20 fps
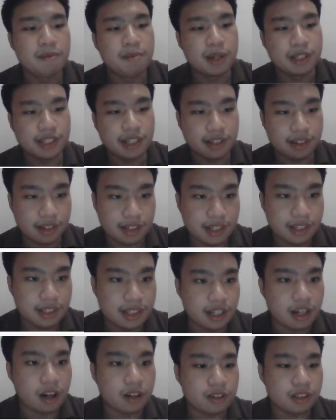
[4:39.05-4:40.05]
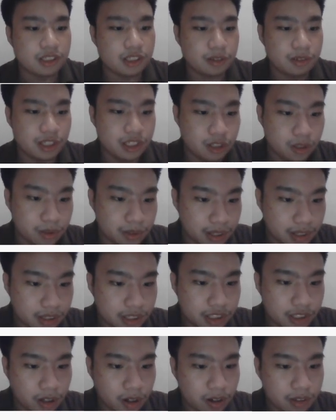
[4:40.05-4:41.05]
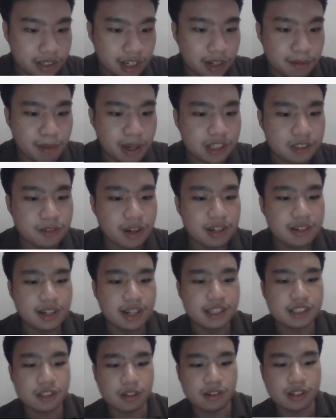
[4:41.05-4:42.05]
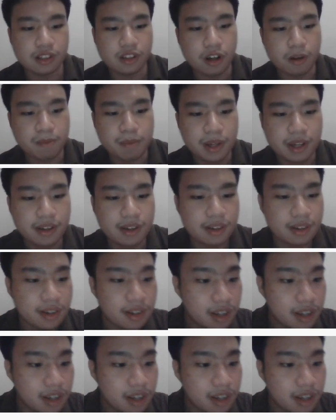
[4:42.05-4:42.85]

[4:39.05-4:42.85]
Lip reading: Basically, the authors of this journal saw that past findings on the topic,